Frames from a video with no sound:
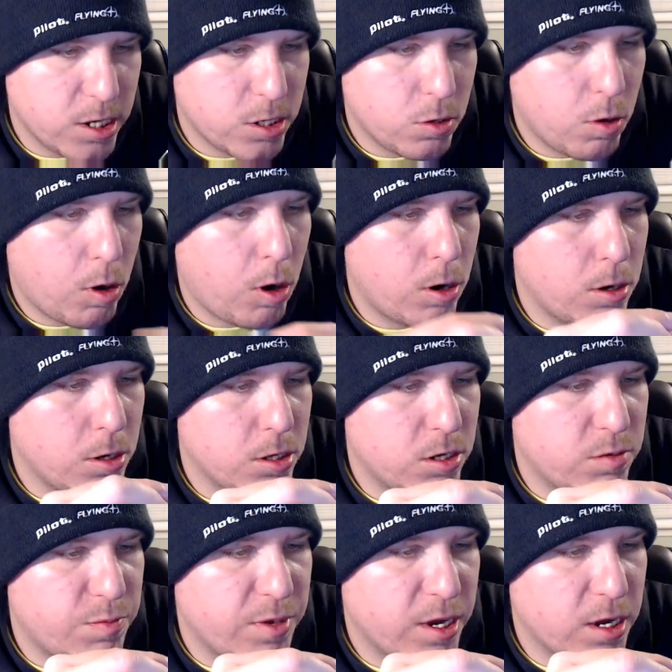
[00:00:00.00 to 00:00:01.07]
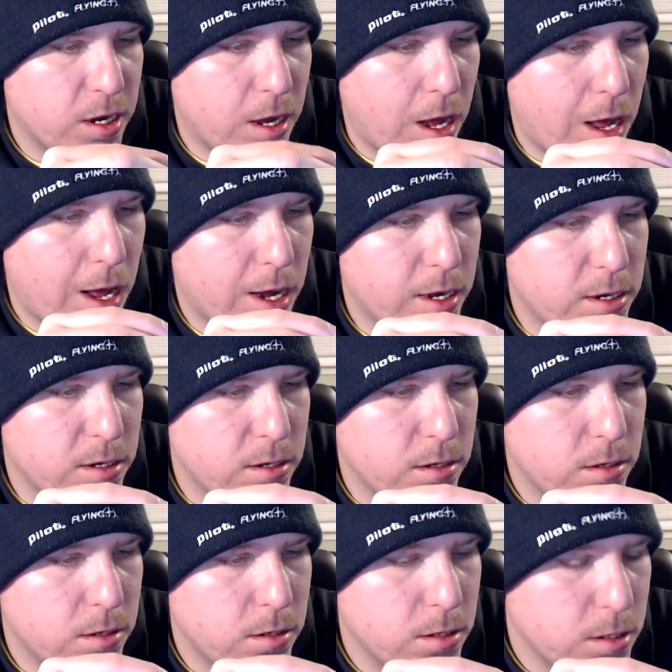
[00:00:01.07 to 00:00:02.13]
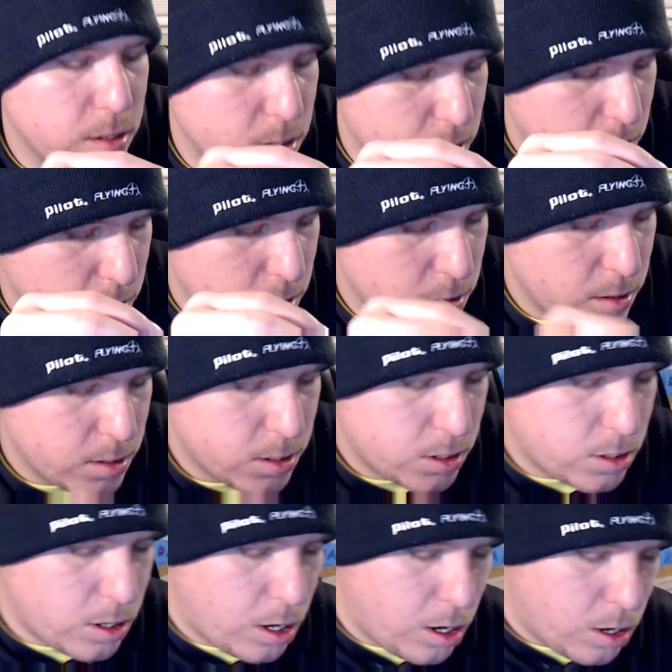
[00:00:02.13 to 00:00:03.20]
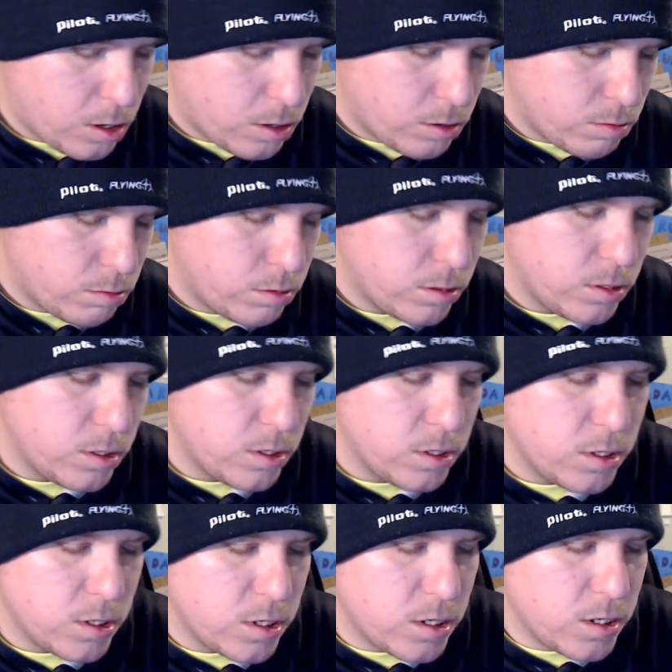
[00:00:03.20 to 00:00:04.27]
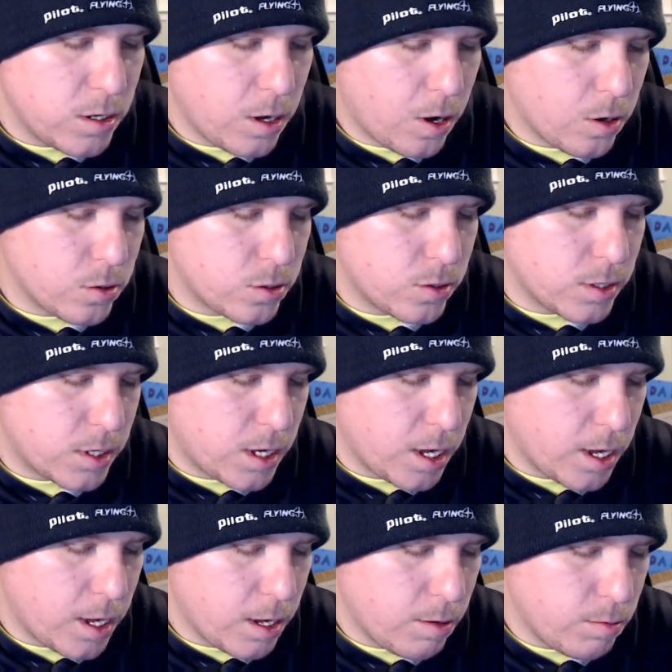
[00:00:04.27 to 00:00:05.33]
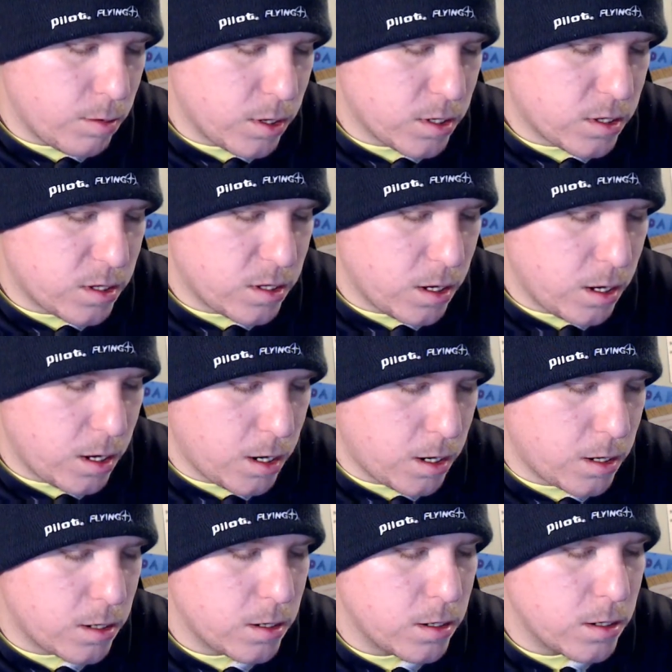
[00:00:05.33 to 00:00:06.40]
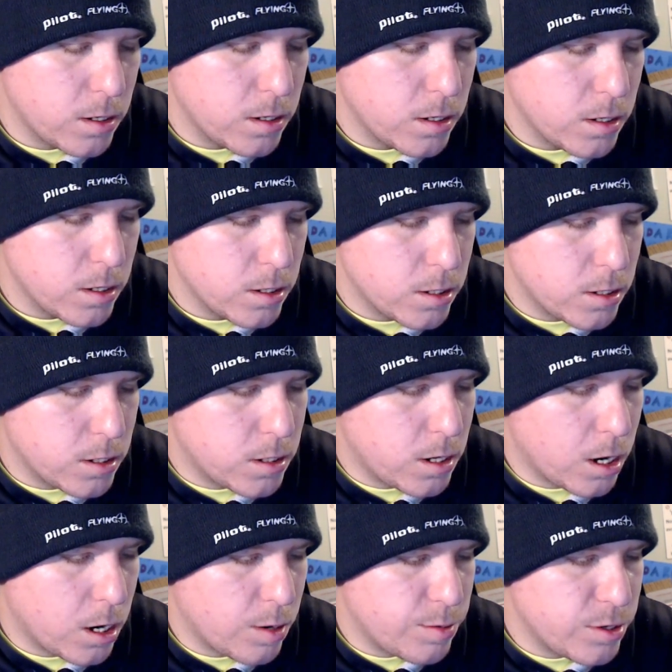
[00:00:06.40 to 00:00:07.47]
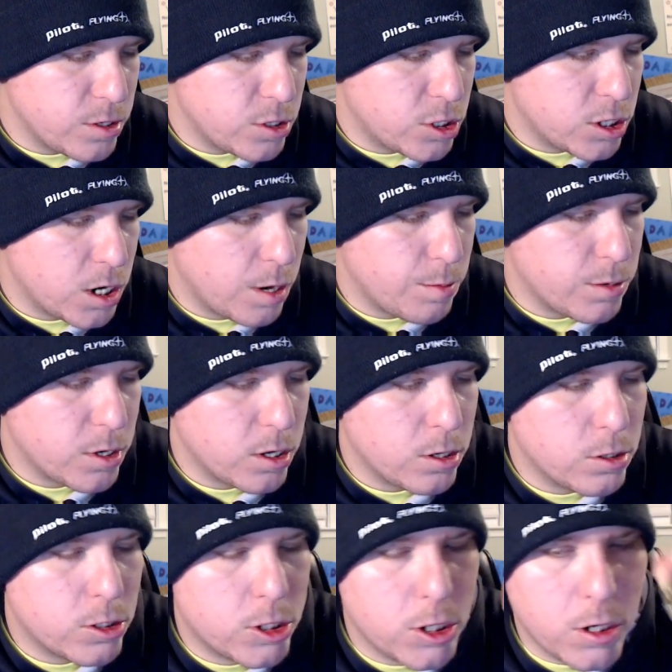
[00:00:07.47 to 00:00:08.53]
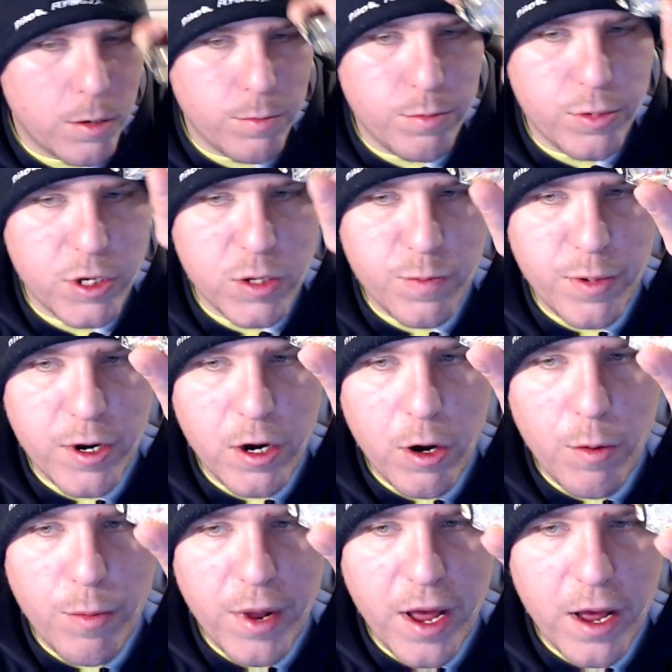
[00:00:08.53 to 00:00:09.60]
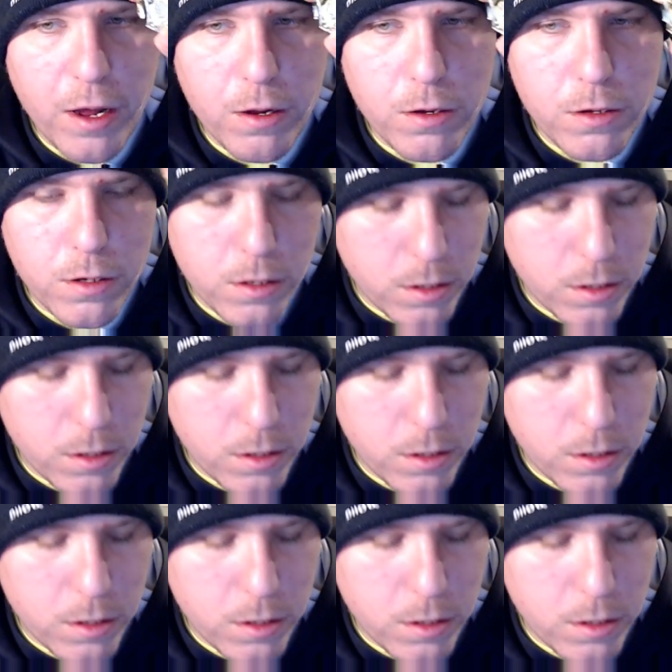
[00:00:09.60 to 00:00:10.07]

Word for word: so hard to spin, guys. So, he also came with the WWE Championship spinner belt